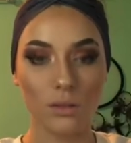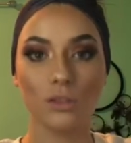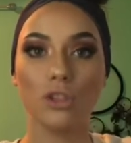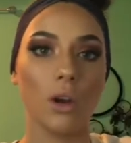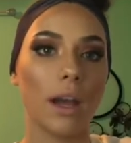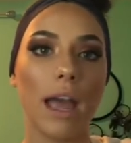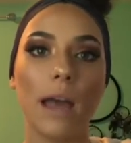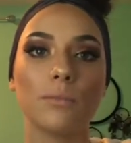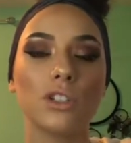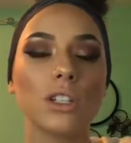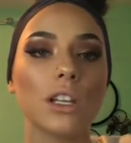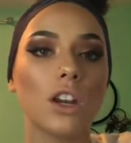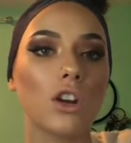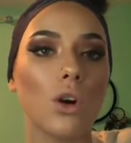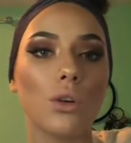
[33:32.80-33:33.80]
So I am
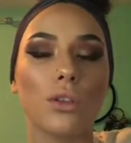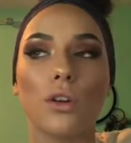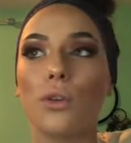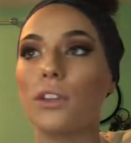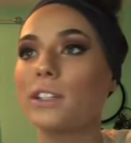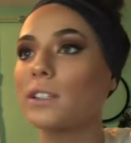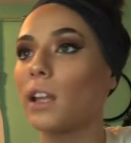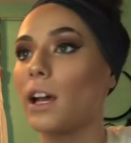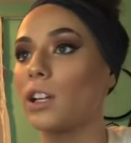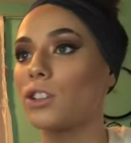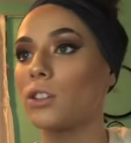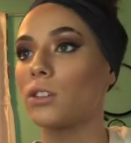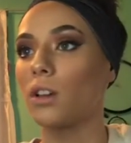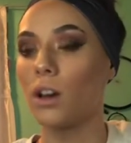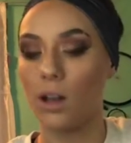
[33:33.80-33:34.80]
just gonna go throw these
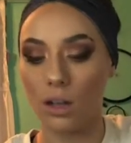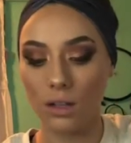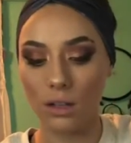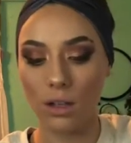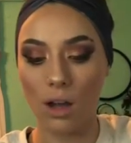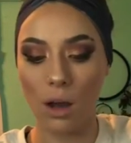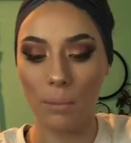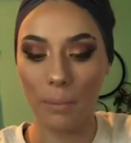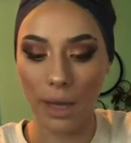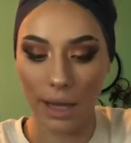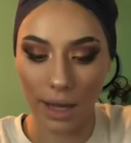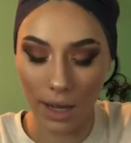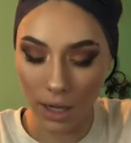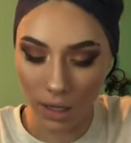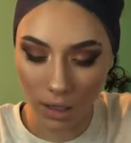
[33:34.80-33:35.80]
lashes on and come
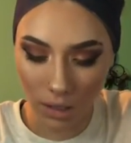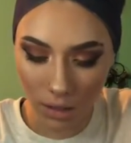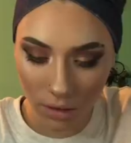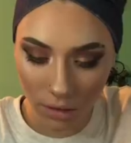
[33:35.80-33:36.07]
back.